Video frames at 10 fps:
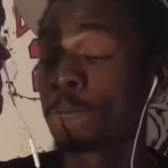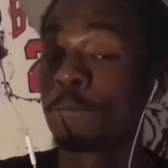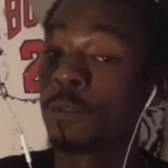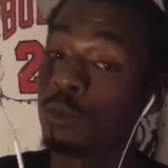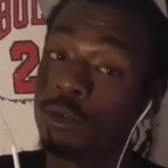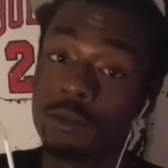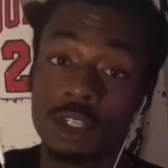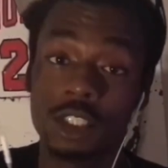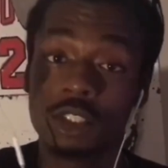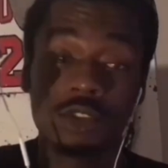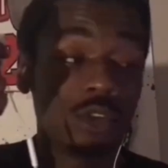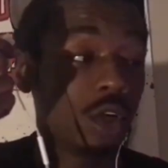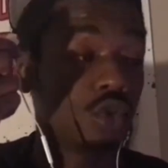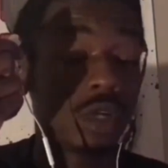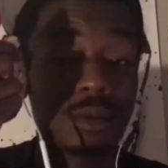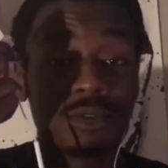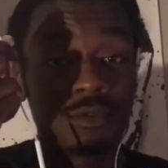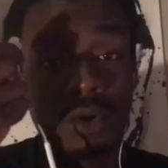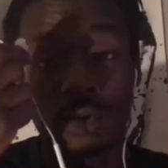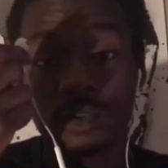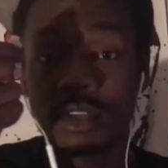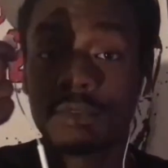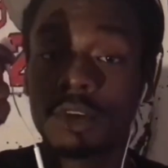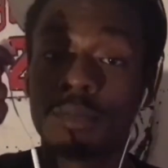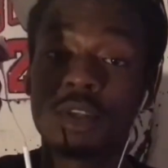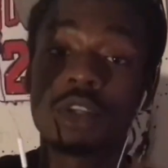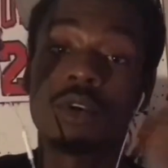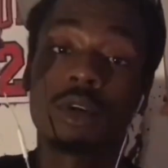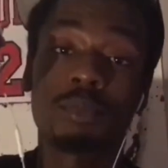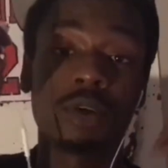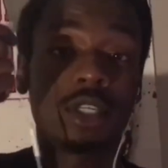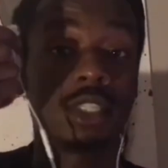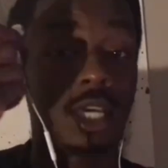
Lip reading: we finna just, you know, drop some vocals. I'm finna put y'all on the preset.